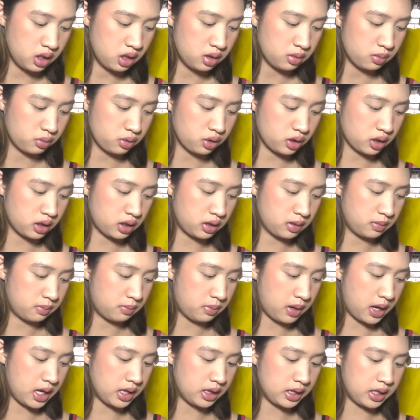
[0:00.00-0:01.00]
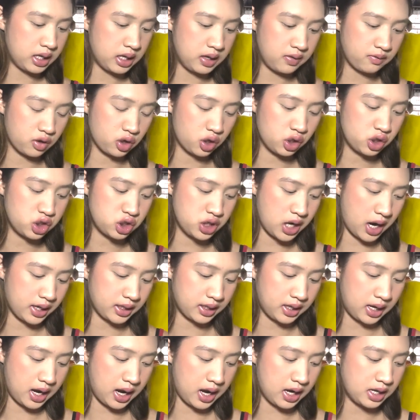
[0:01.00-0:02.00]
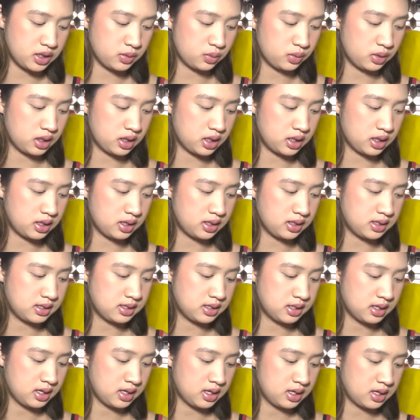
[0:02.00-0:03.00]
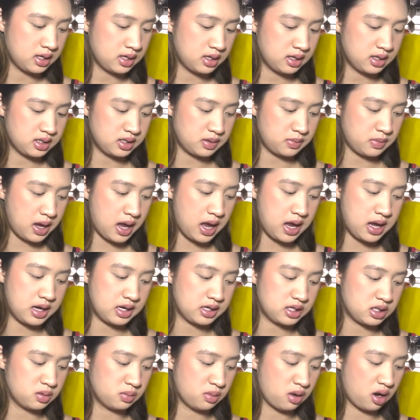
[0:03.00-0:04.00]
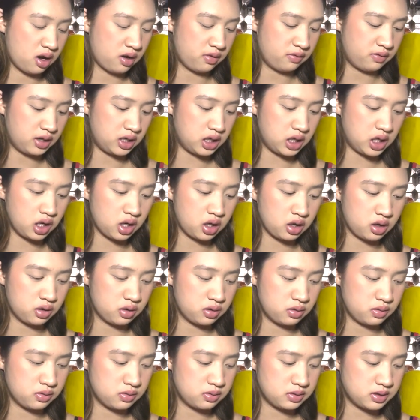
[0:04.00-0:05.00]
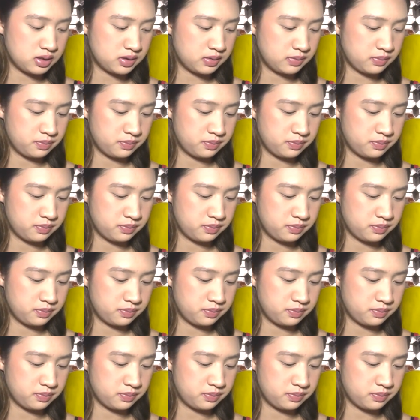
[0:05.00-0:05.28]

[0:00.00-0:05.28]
Brooklyn Bailey. You've got Jack Edwards. Some ASMR videos.